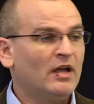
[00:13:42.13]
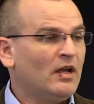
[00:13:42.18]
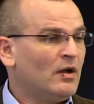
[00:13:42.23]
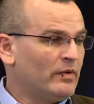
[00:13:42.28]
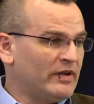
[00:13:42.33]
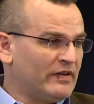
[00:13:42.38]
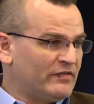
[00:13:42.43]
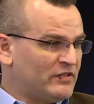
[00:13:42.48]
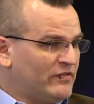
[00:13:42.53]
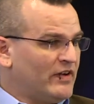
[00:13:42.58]

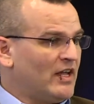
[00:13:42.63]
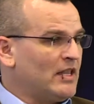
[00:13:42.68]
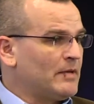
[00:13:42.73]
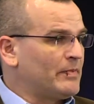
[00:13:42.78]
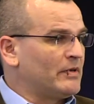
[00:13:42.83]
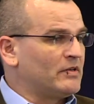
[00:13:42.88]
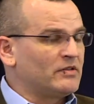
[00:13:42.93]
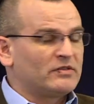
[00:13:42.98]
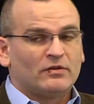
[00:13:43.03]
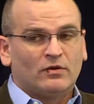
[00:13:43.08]
We have
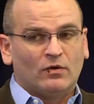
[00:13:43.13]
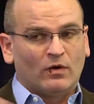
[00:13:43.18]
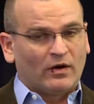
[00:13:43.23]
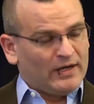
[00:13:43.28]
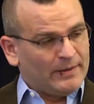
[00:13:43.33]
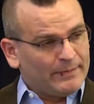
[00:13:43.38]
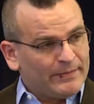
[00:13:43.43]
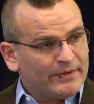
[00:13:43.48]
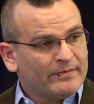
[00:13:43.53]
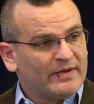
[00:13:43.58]
developers who are
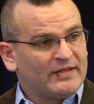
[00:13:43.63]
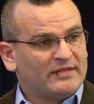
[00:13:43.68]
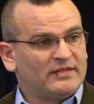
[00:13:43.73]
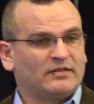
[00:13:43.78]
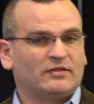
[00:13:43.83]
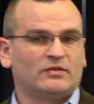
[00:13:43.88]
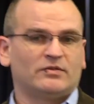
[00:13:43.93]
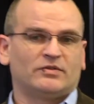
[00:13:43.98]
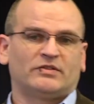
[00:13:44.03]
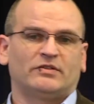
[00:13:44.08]

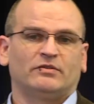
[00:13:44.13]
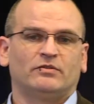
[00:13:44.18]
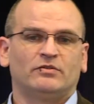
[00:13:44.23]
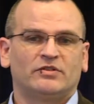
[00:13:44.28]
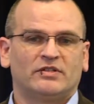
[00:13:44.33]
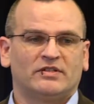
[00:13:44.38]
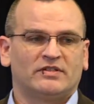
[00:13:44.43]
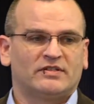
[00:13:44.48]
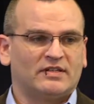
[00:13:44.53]
implementing those solutions